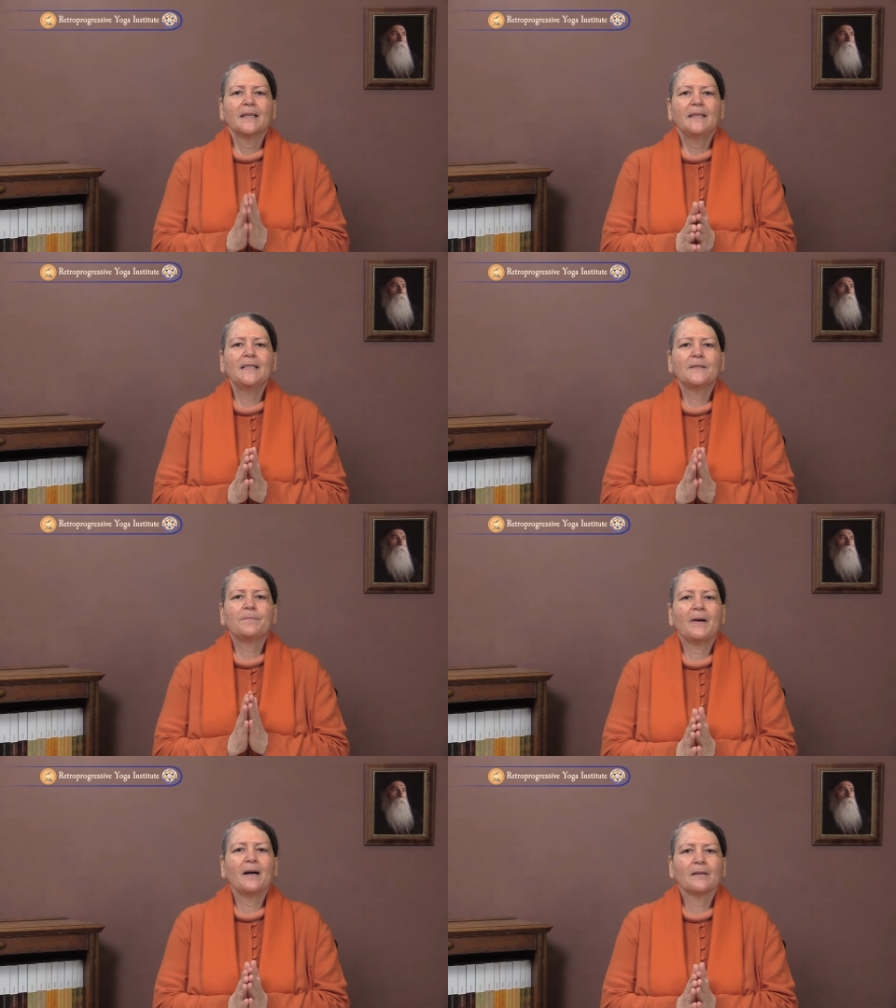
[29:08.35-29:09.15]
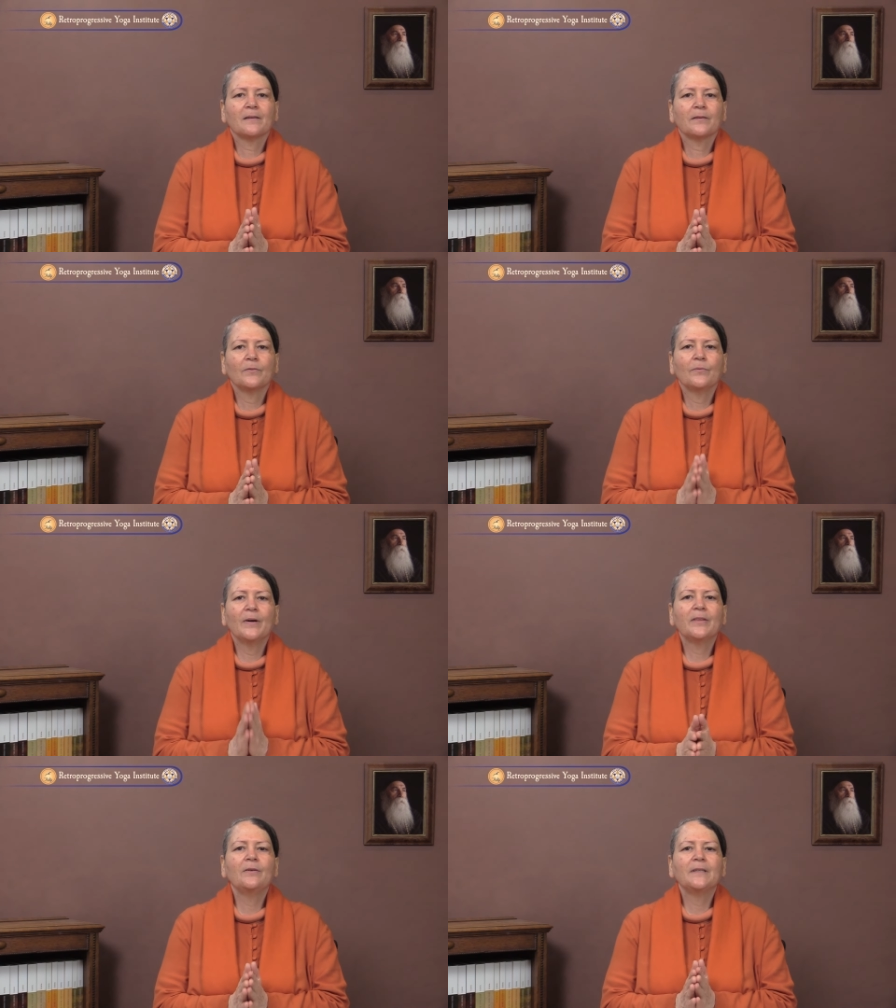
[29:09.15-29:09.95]
This path,
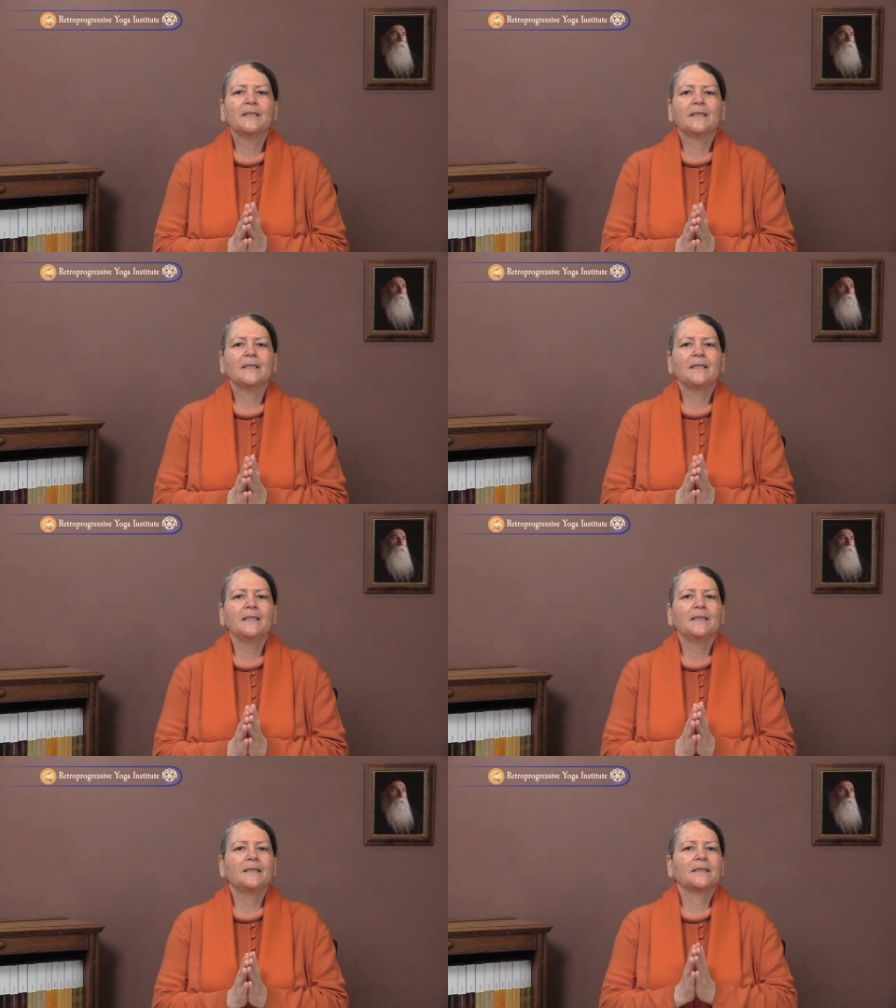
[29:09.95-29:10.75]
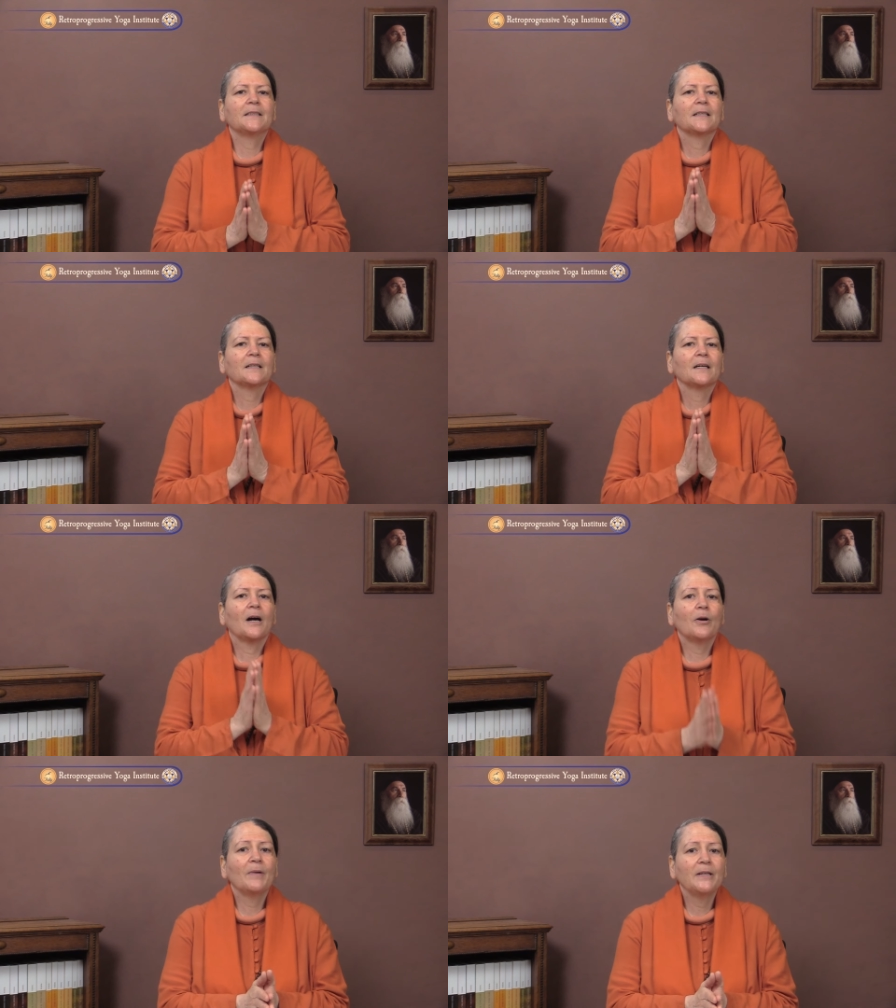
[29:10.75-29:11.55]
whether it is
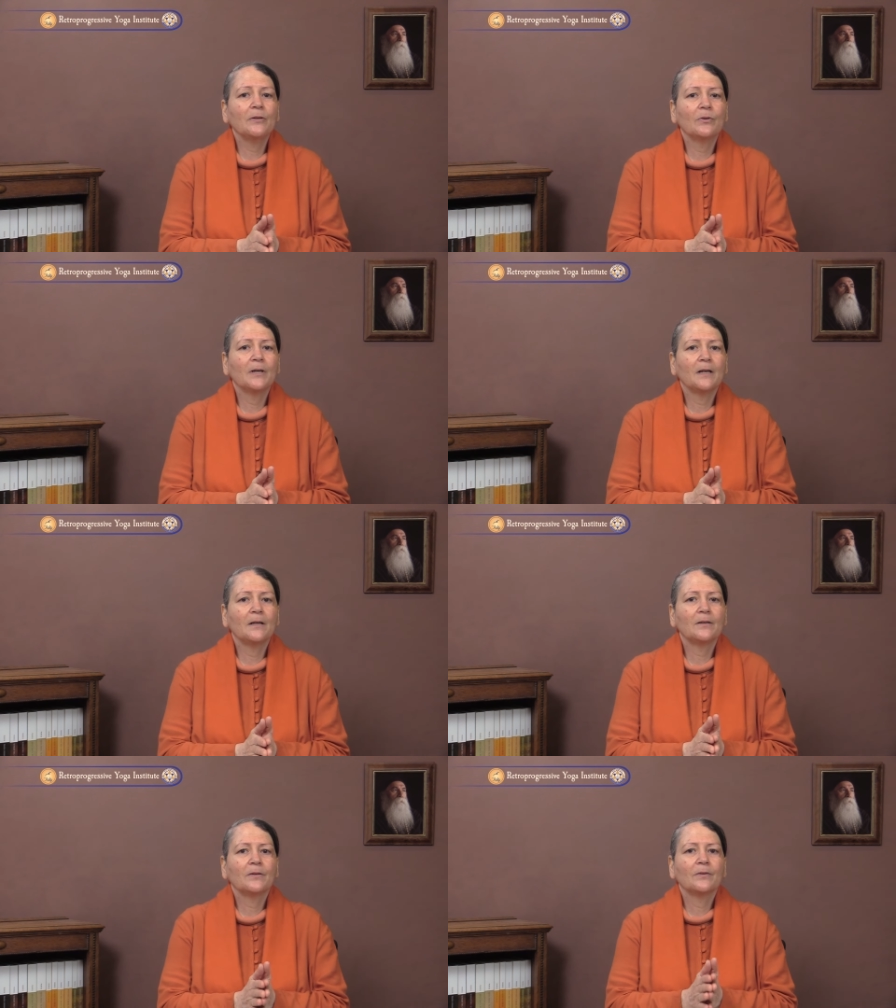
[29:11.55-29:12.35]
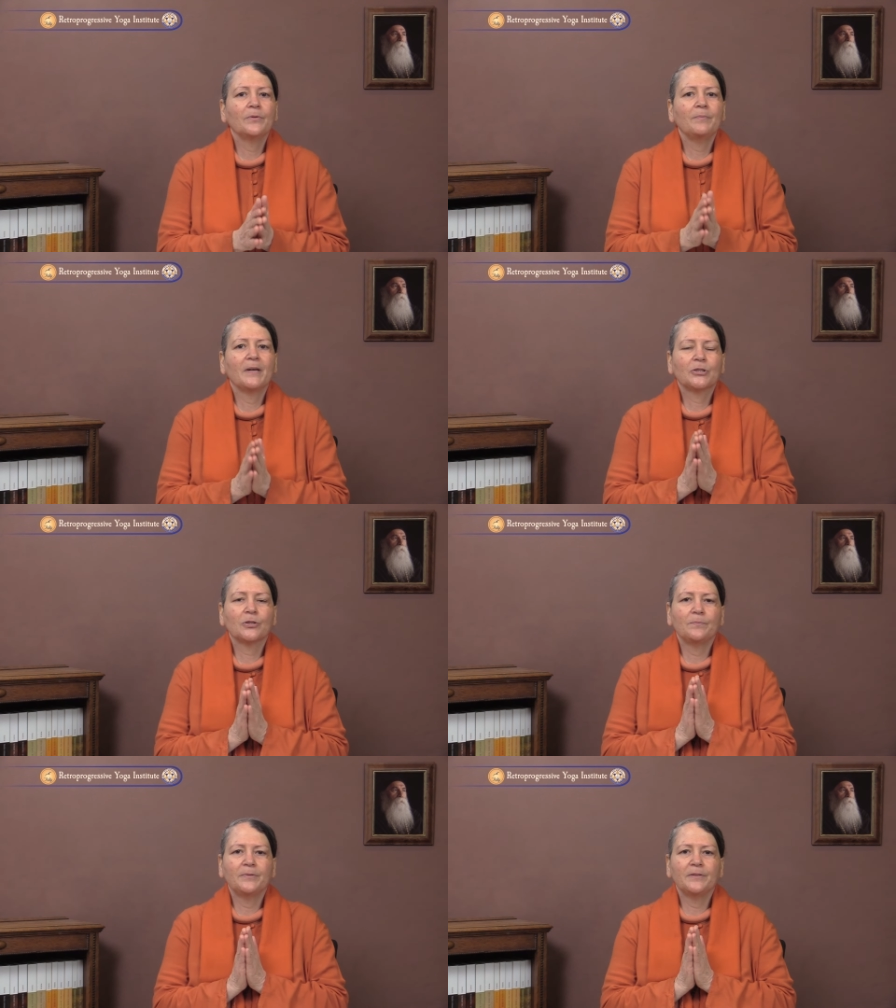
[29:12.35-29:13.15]
Karma Yoga, we
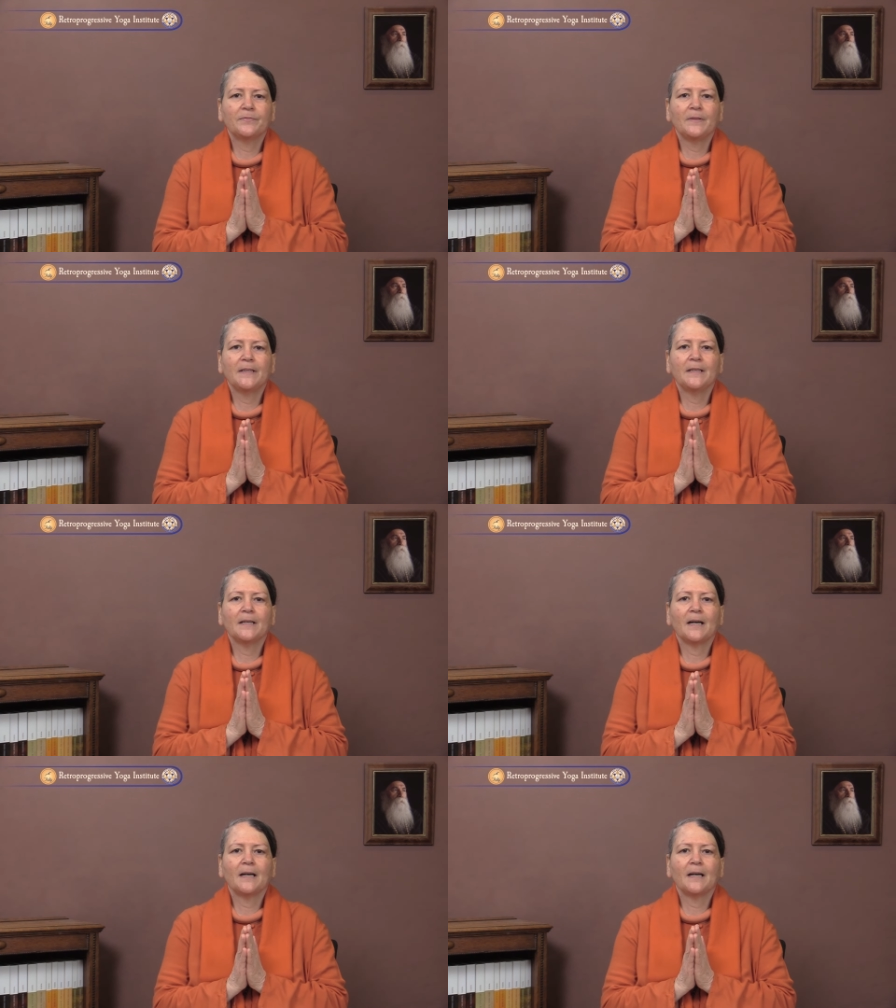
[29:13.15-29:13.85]
mentioned briefly,